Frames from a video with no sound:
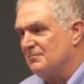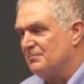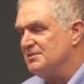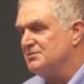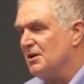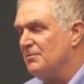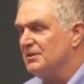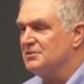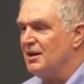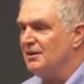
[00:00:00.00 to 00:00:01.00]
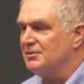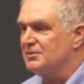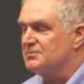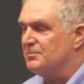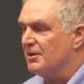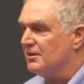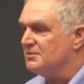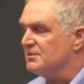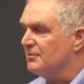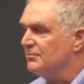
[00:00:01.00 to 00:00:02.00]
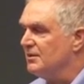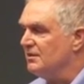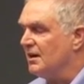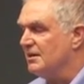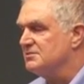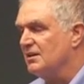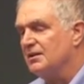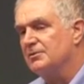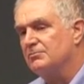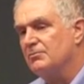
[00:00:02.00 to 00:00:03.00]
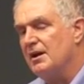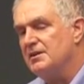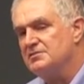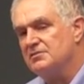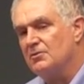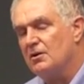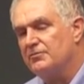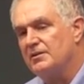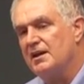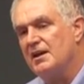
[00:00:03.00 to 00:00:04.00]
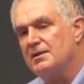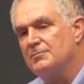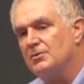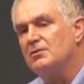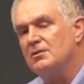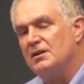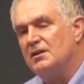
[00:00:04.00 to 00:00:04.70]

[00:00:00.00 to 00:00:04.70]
based on my childhood experience, I realized I could raise an orphan animal